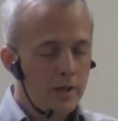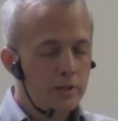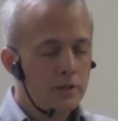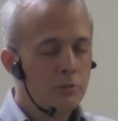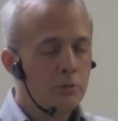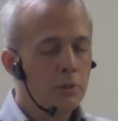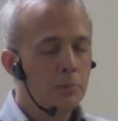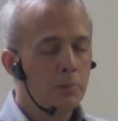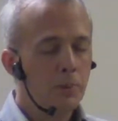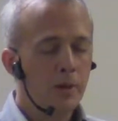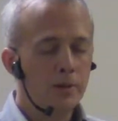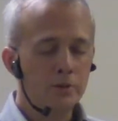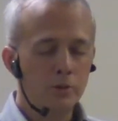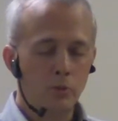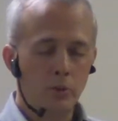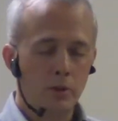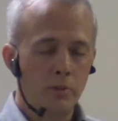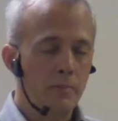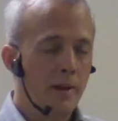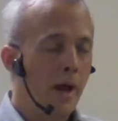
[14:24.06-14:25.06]
be present
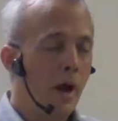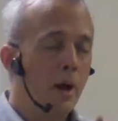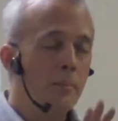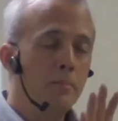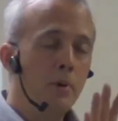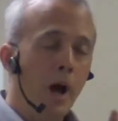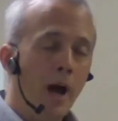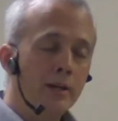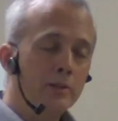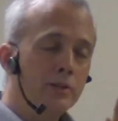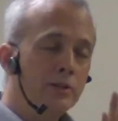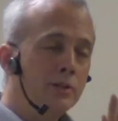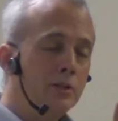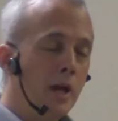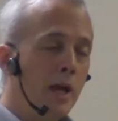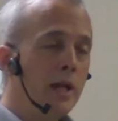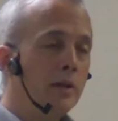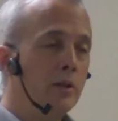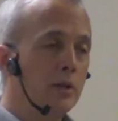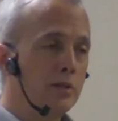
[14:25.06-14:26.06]
with them. Now, I'm not
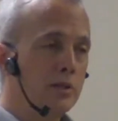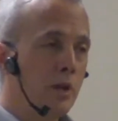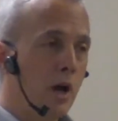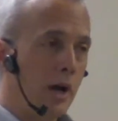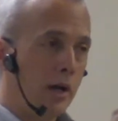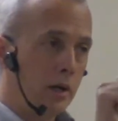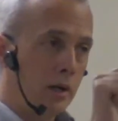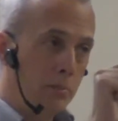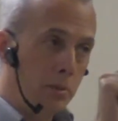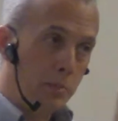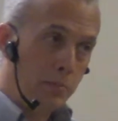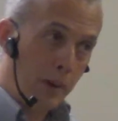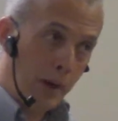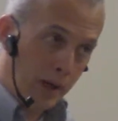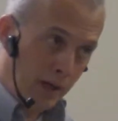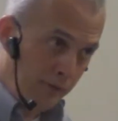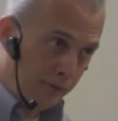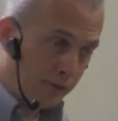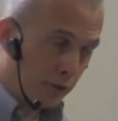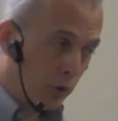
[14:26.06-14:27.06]
saying that it's not going to be
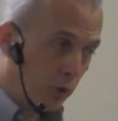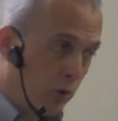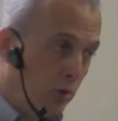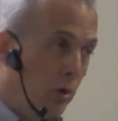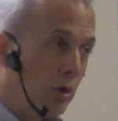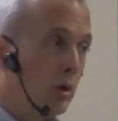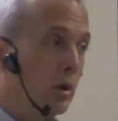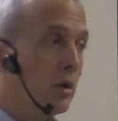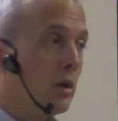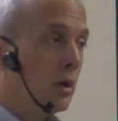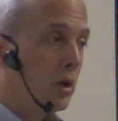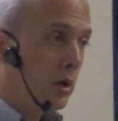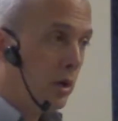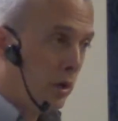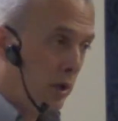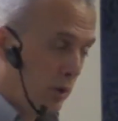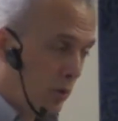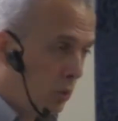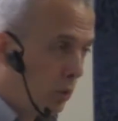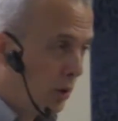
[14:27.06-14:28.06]
painful.
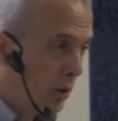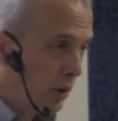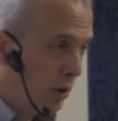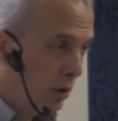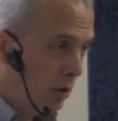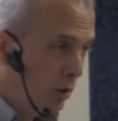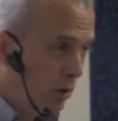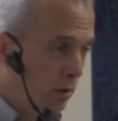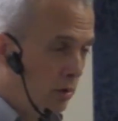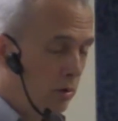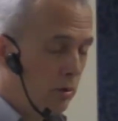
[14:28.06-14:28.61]
It will.